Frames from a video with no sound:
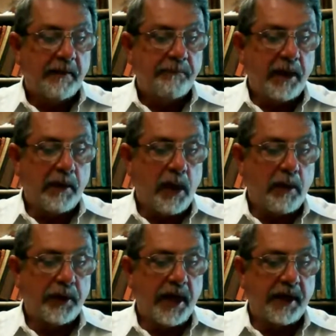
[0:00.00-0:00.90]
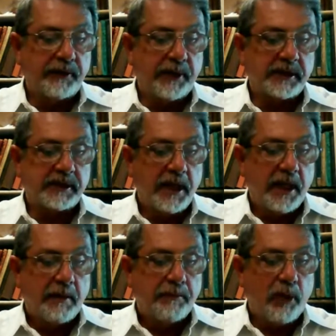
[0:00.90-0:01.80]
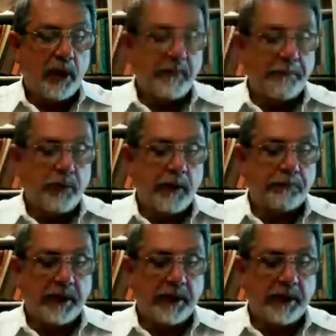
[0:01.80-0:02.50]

Benoit will not address point-by-point